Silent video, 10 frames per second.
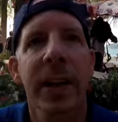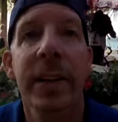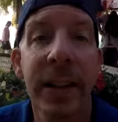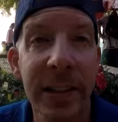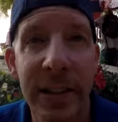
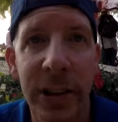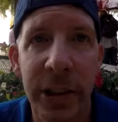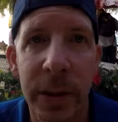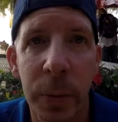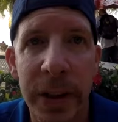This is a
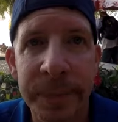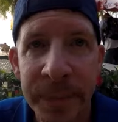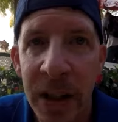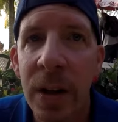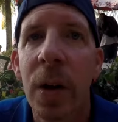good one.
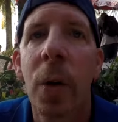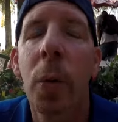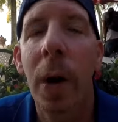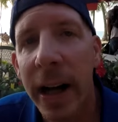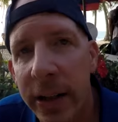
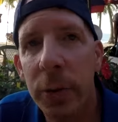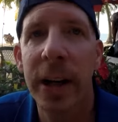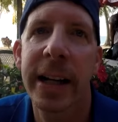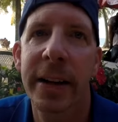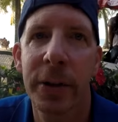Why don't
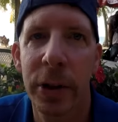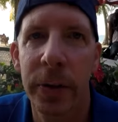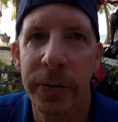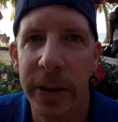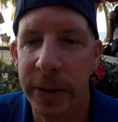I have a
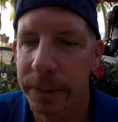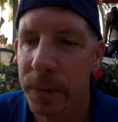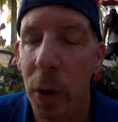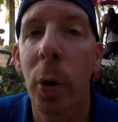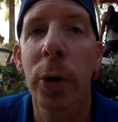girlfriend?
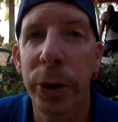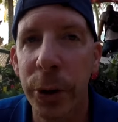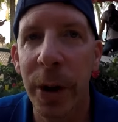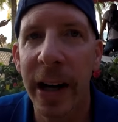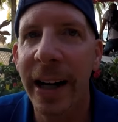Or
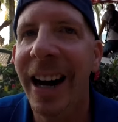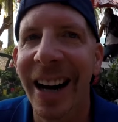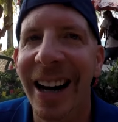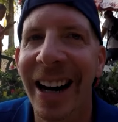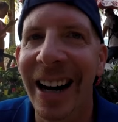do I? Ha
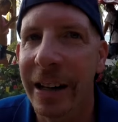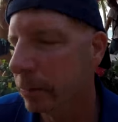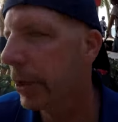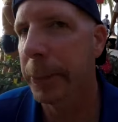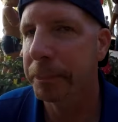ha ha. No.